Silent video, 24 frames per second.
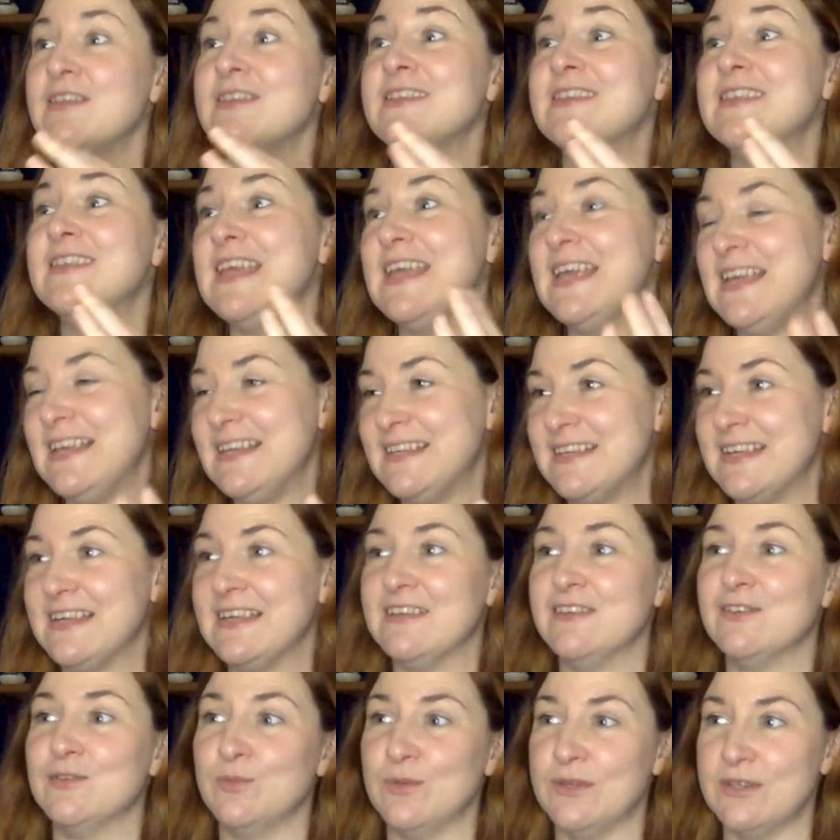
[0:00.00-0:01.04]
the
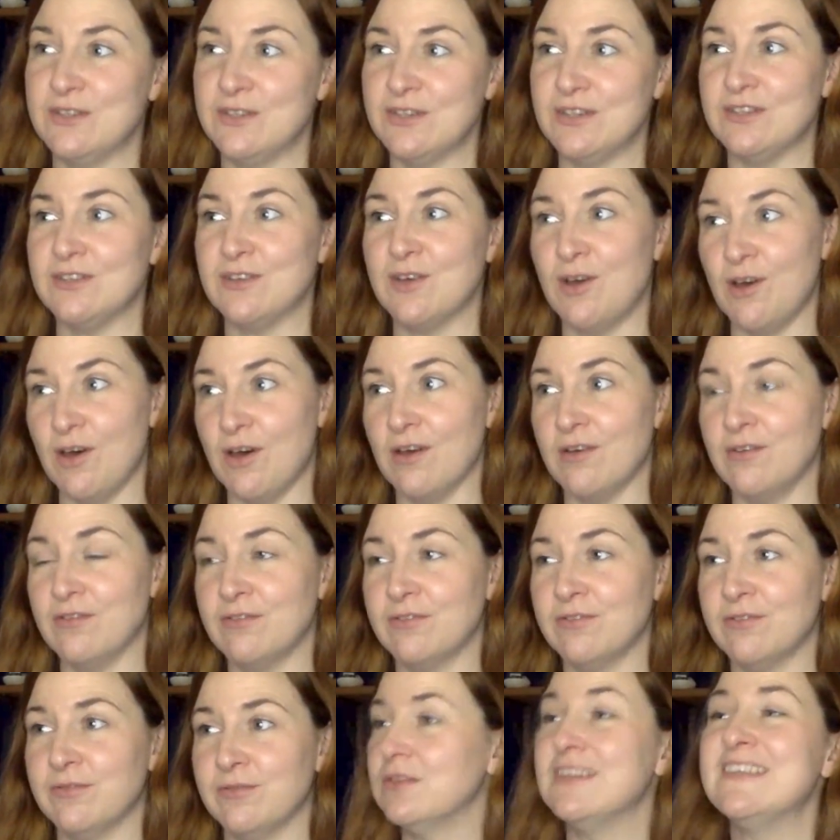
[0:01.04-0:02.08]
heating switches
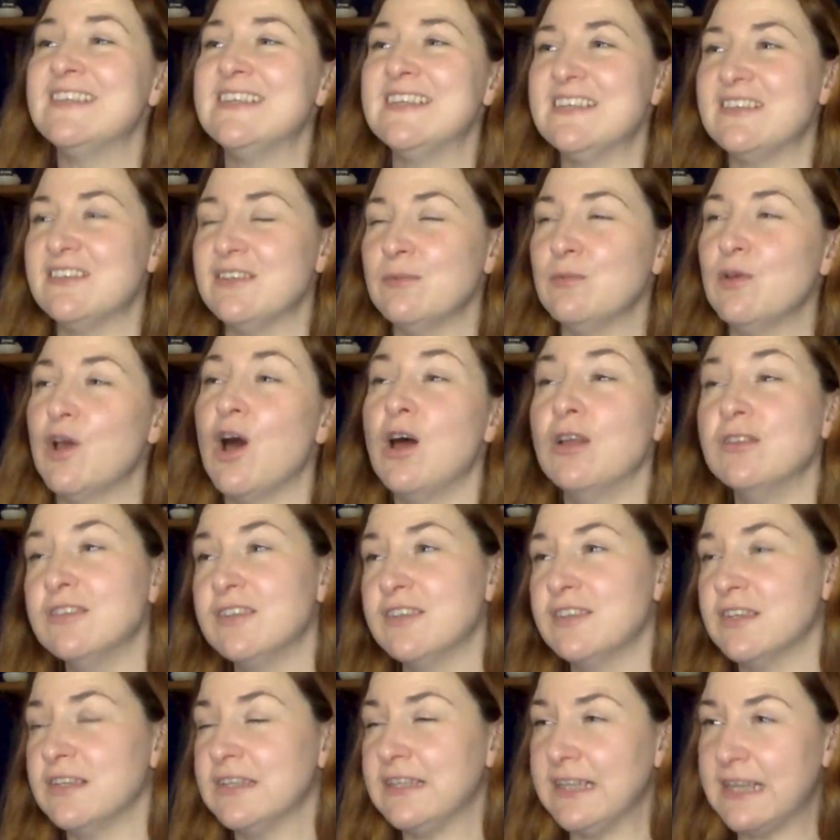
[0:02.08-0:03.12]
off. The system
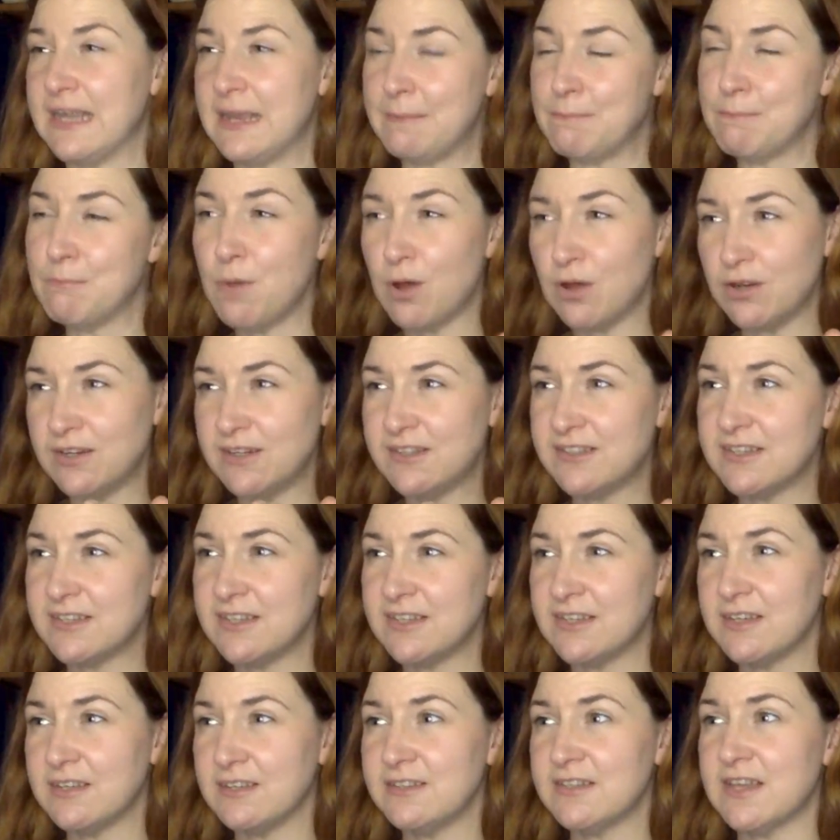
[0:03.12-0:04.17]
constantly
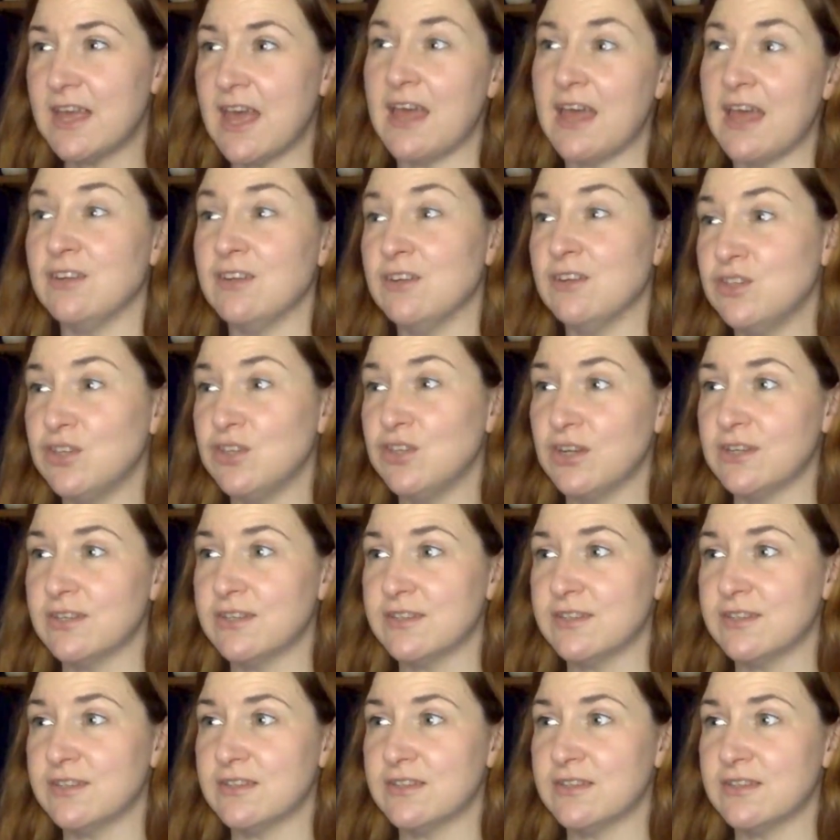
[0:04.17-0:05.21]
monitors and
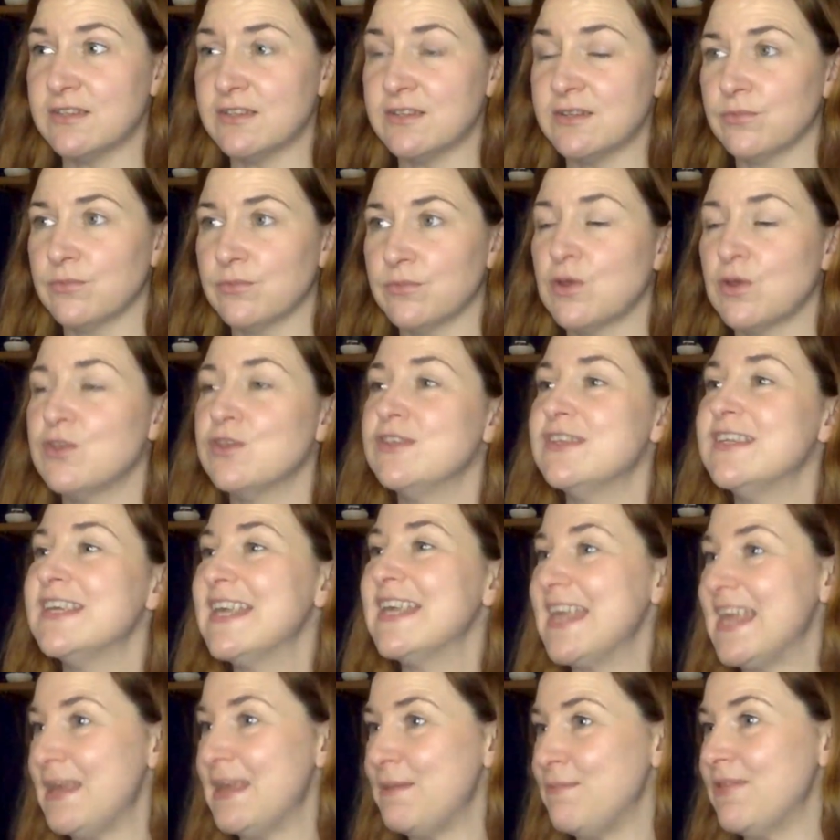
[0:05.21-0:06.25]
adjusts to
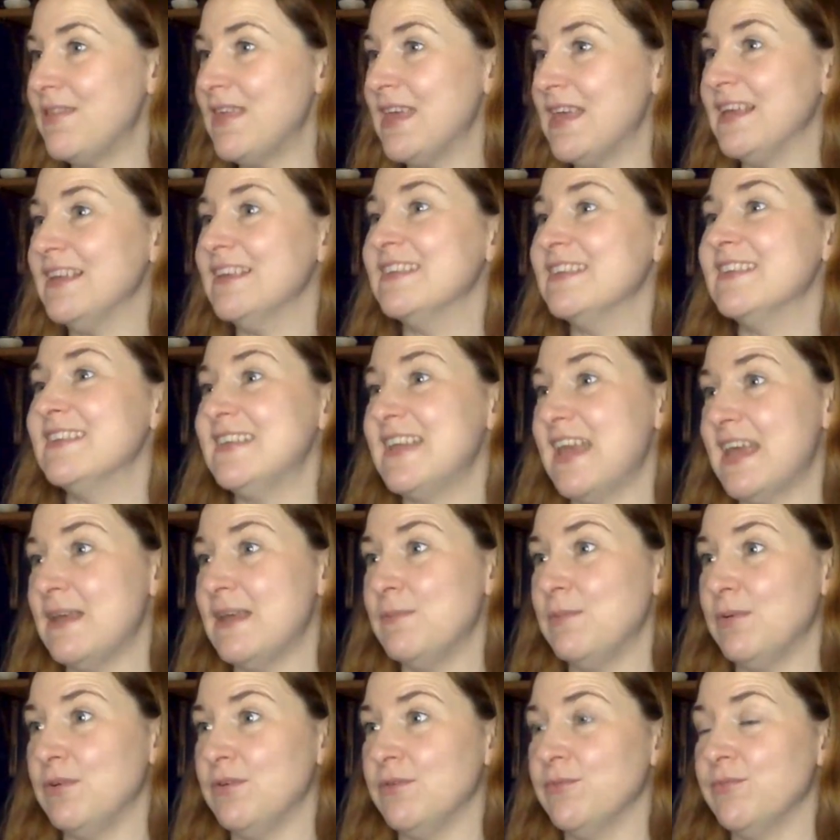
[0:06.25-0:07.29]
keep things
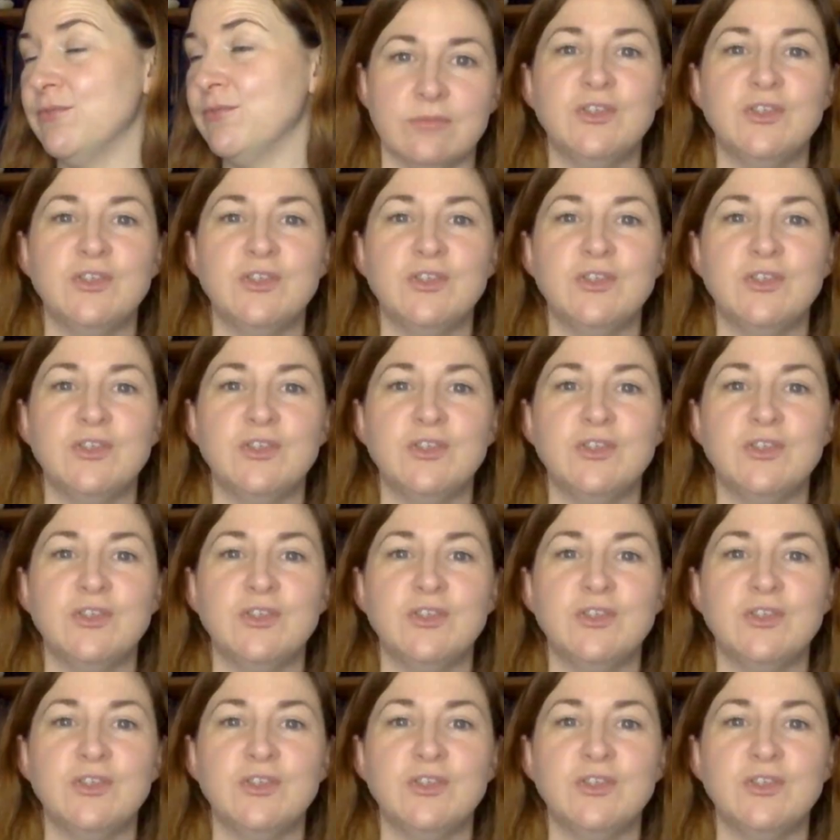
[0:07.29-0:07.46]
stable.